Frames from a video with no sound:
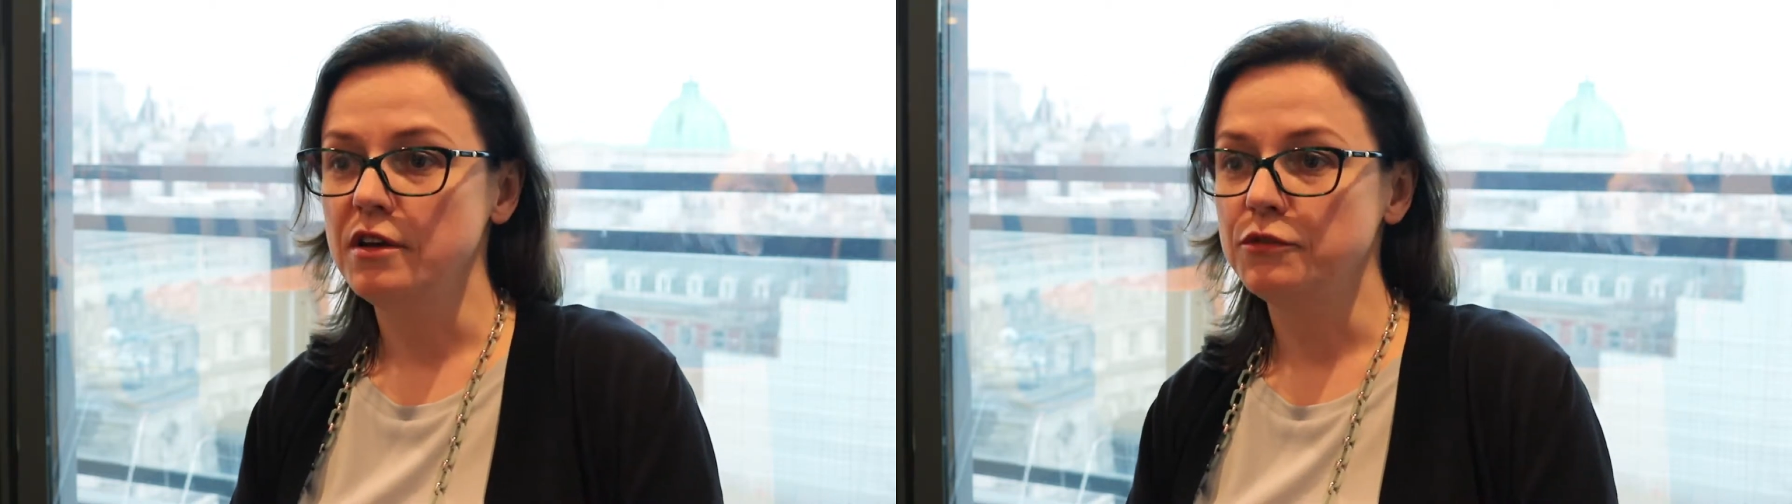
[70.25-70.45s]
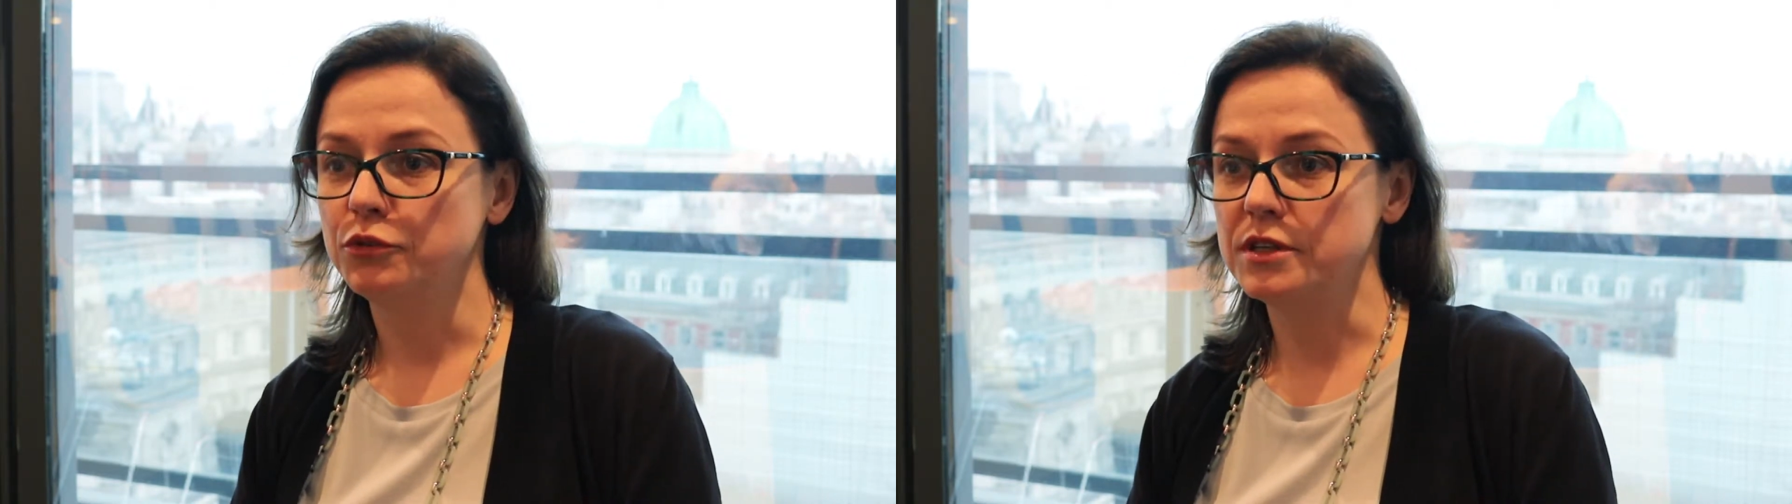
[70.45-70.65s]

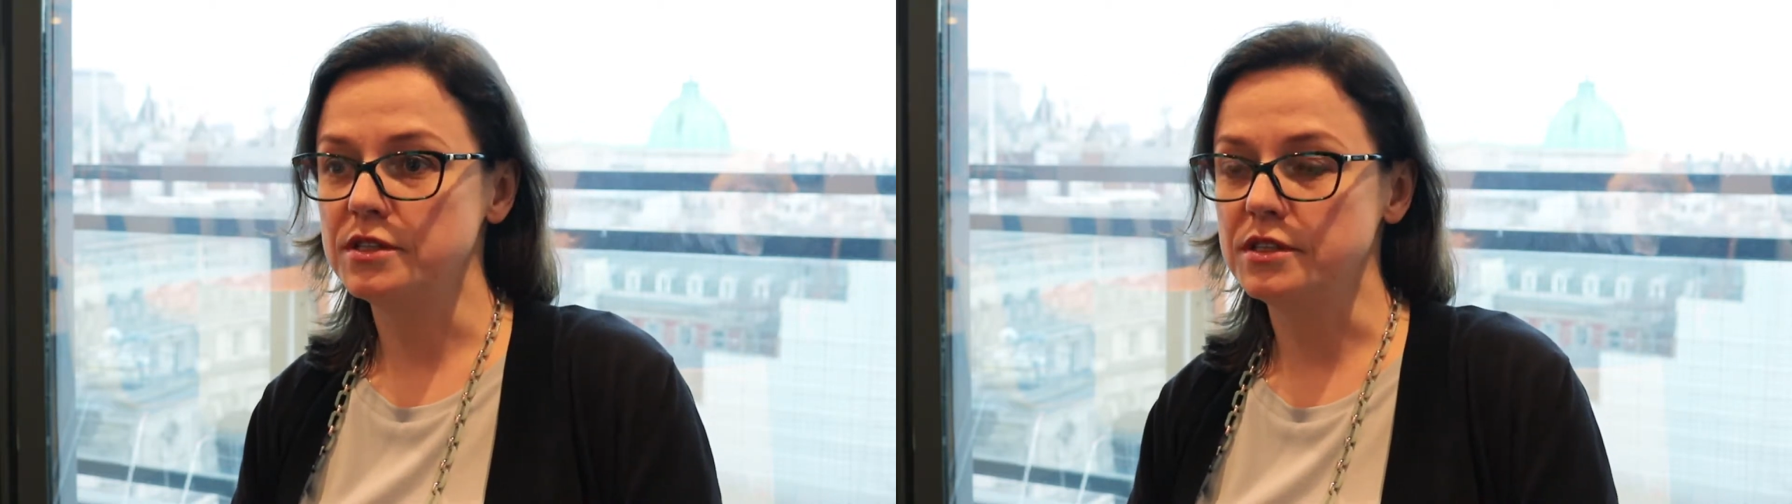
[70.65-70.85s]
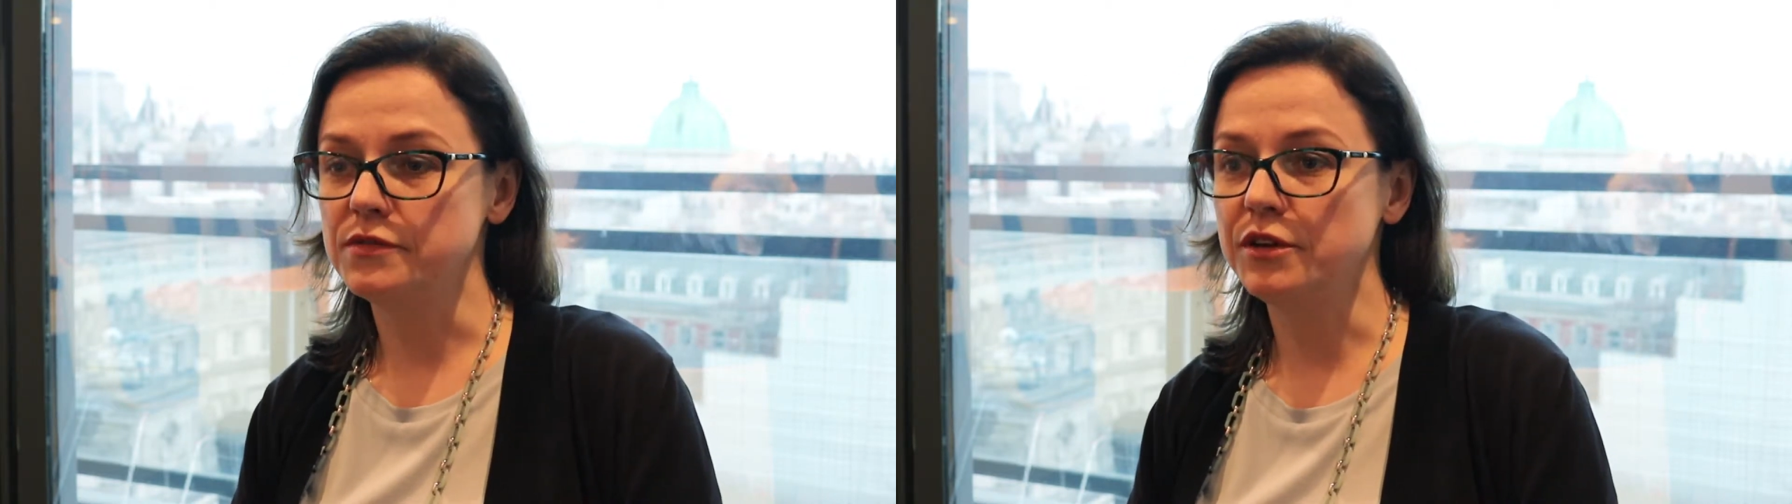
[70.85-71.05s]
for
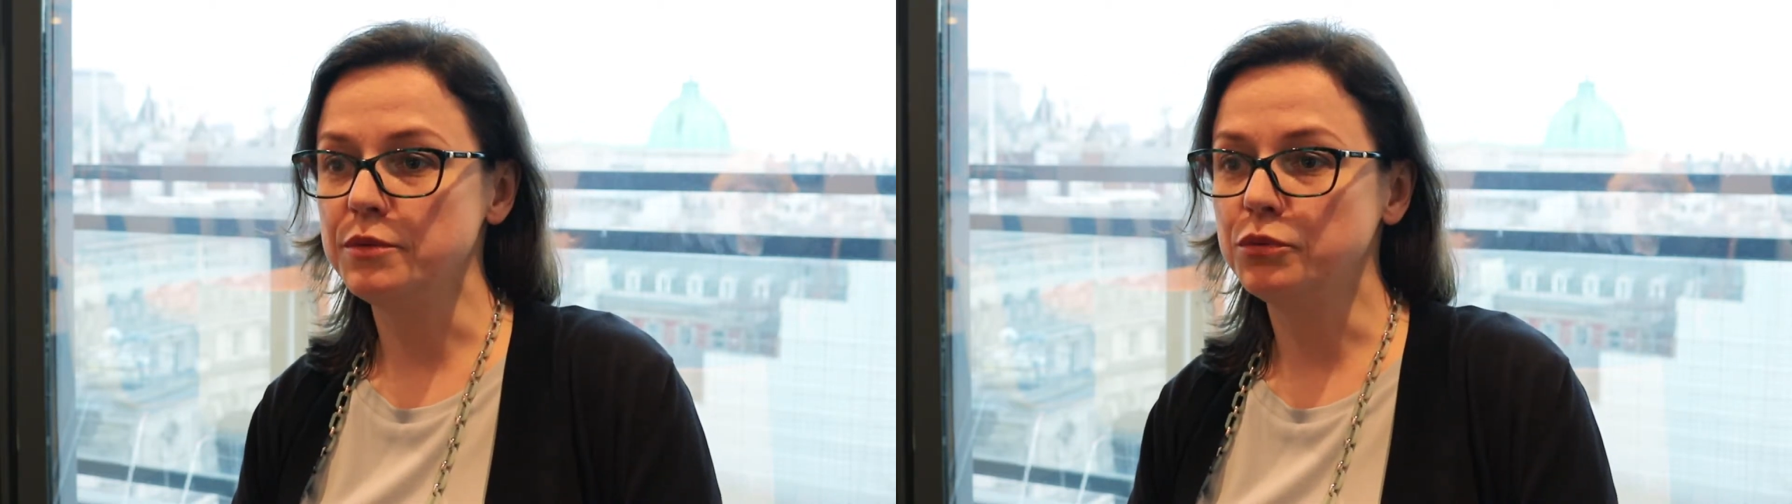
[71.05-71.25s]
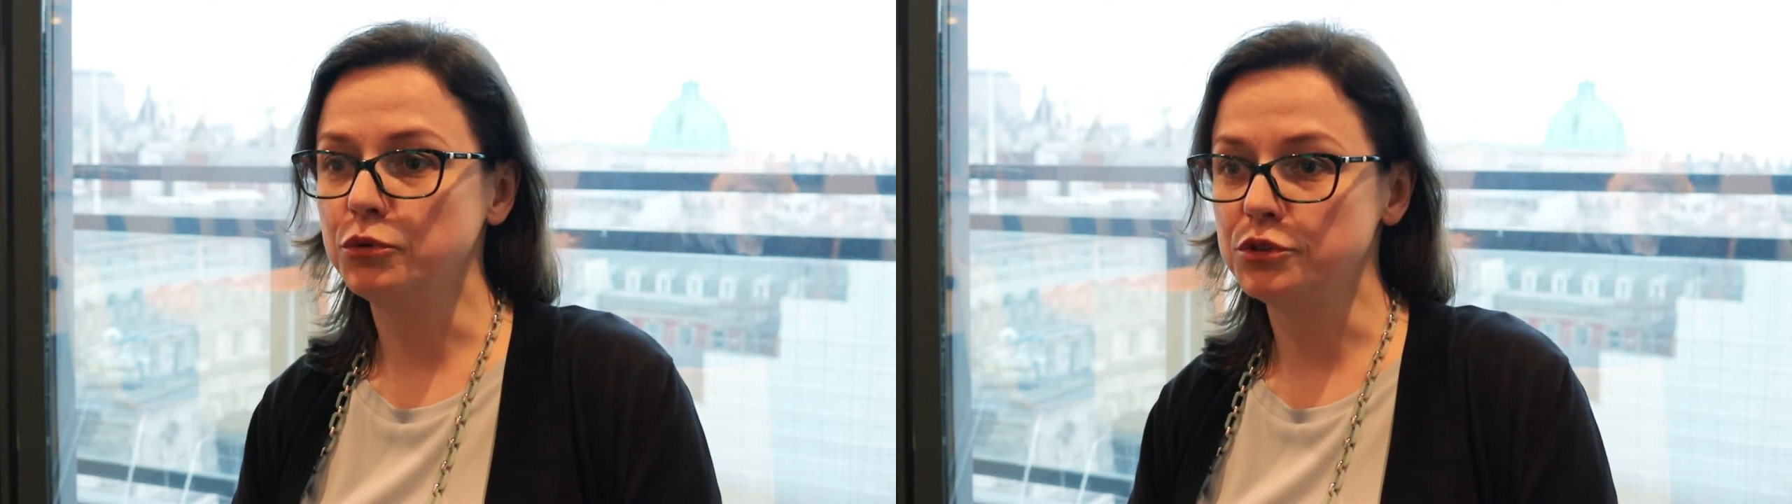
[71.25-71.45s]
us it's very
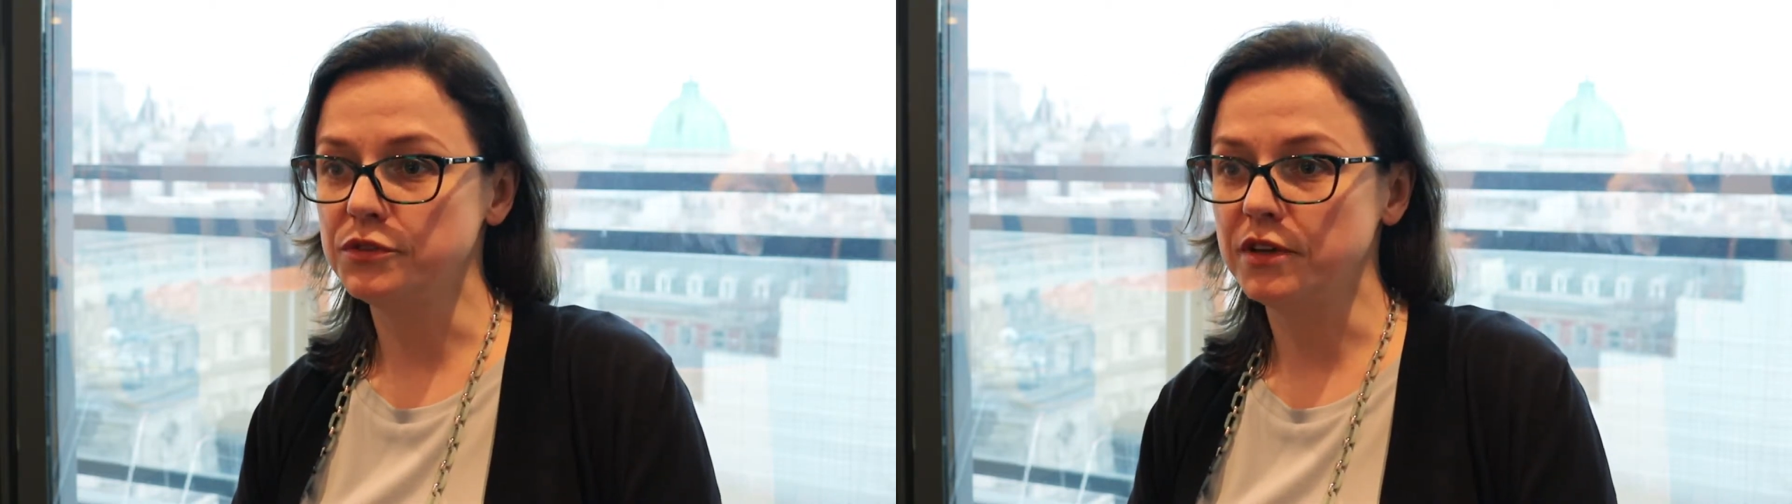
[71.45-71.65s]
important